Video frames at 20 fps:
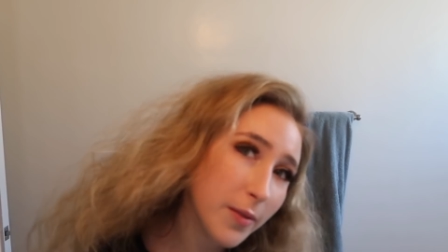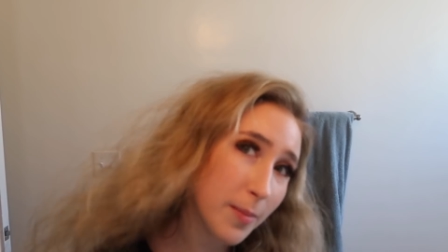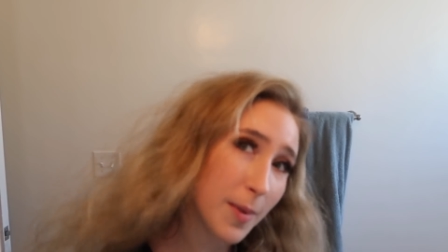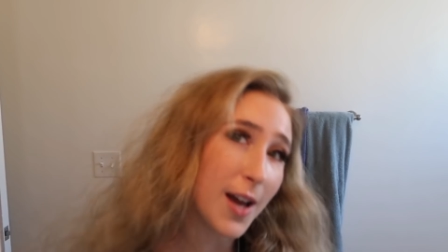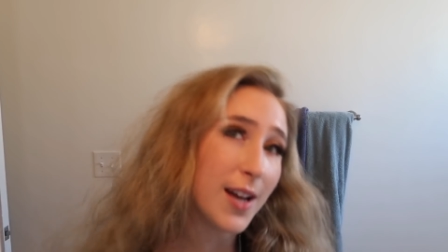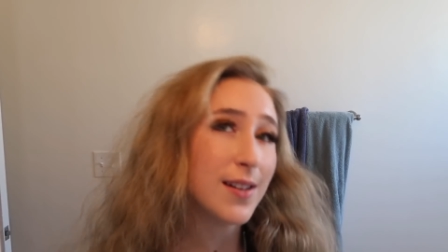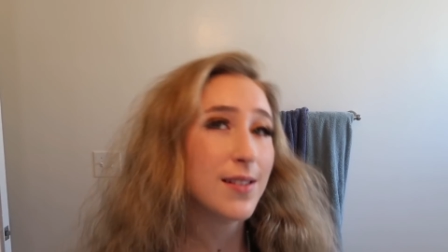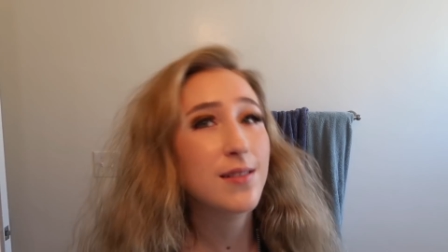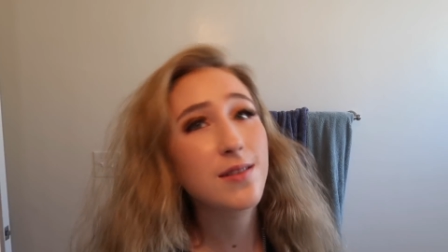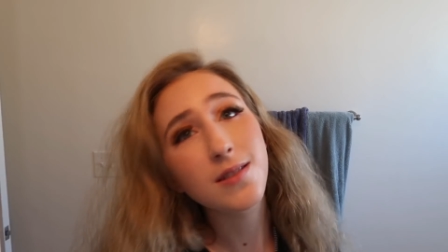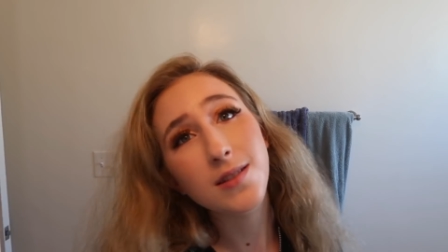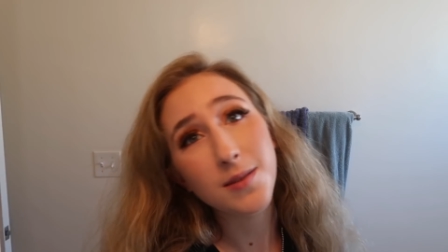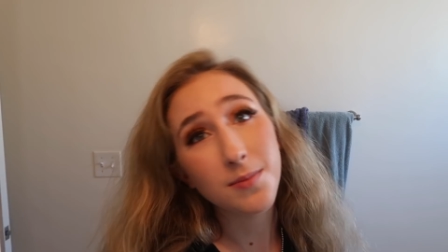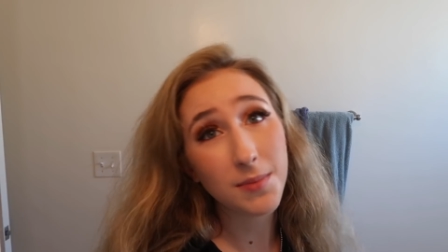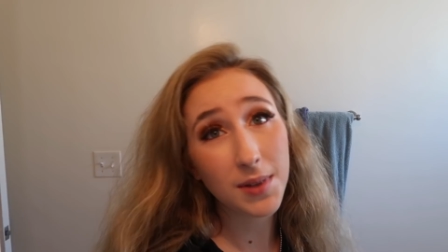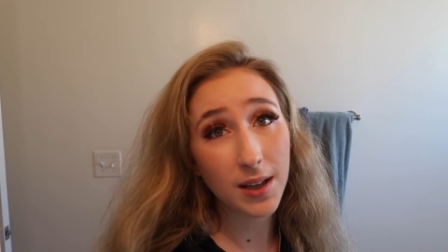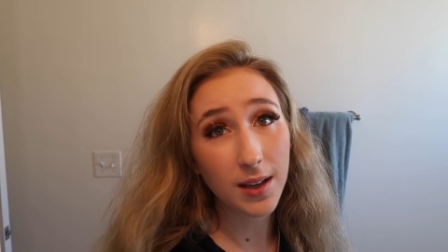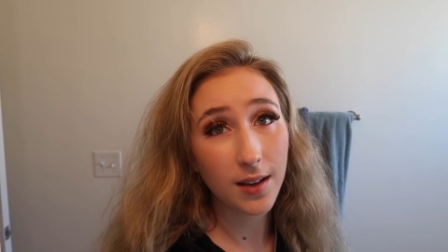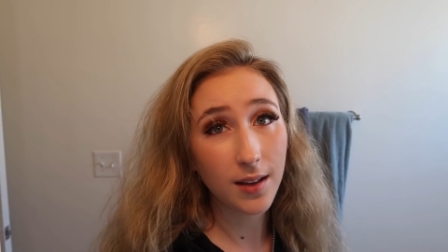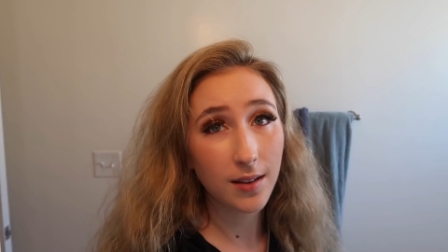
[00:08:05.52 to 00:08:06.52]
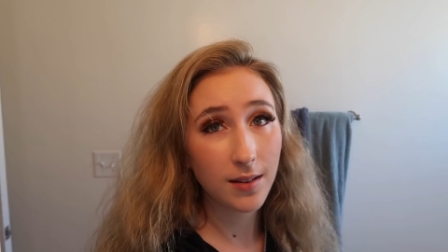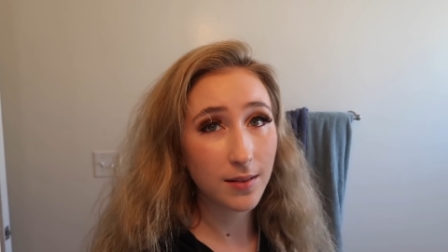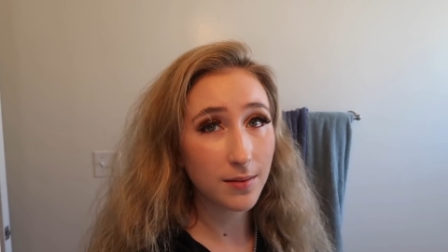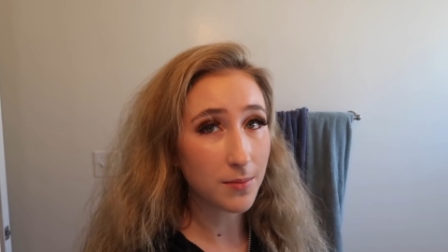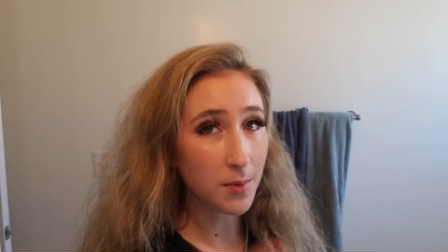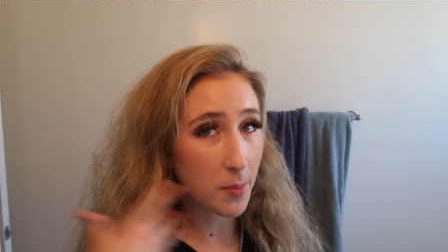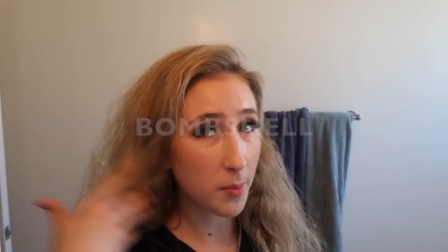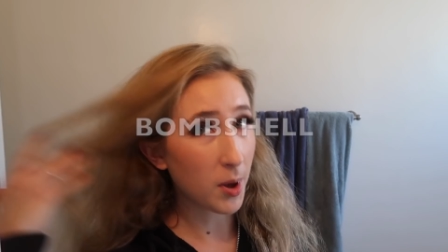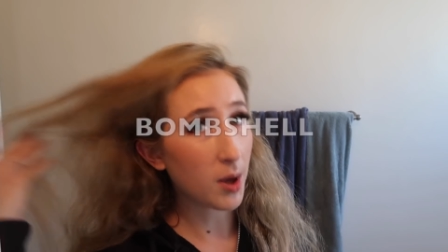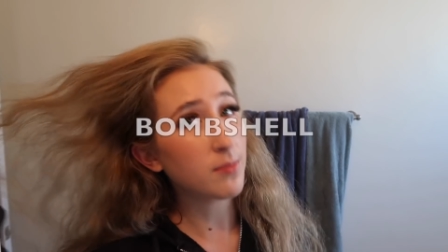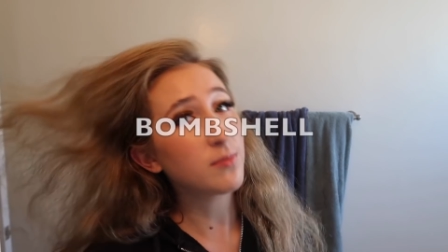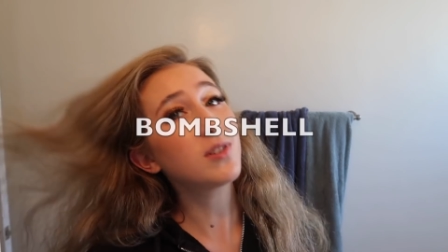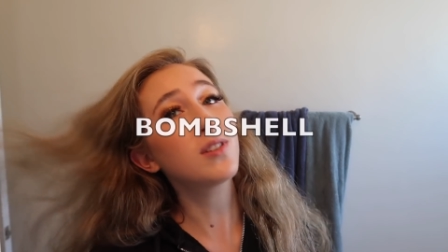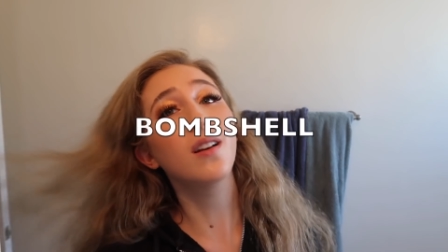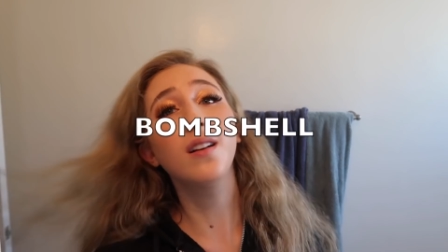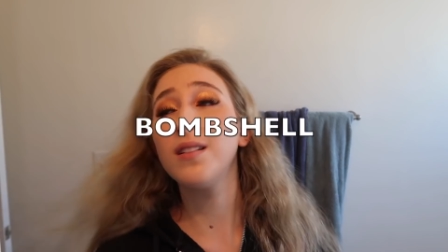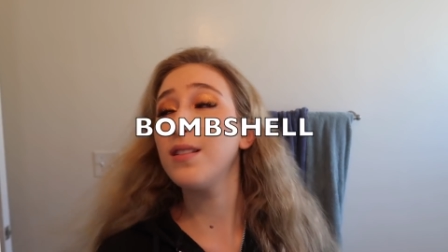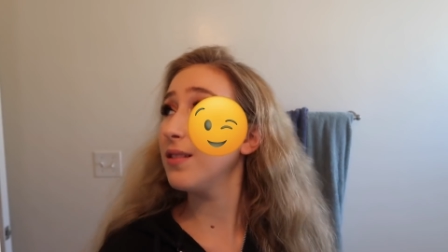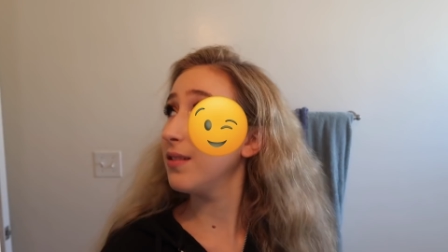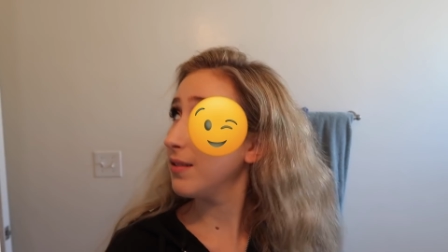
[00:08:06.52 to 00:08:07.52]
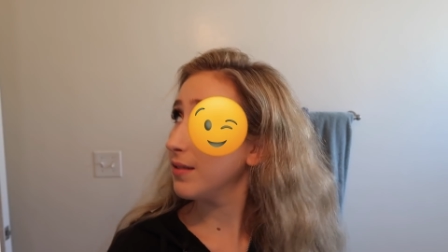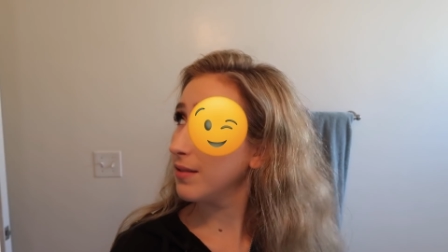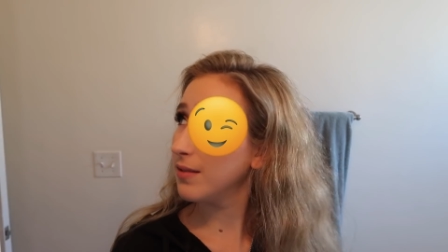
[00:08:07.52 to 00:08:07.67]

Never mind, it's just me. I'm a bombshell.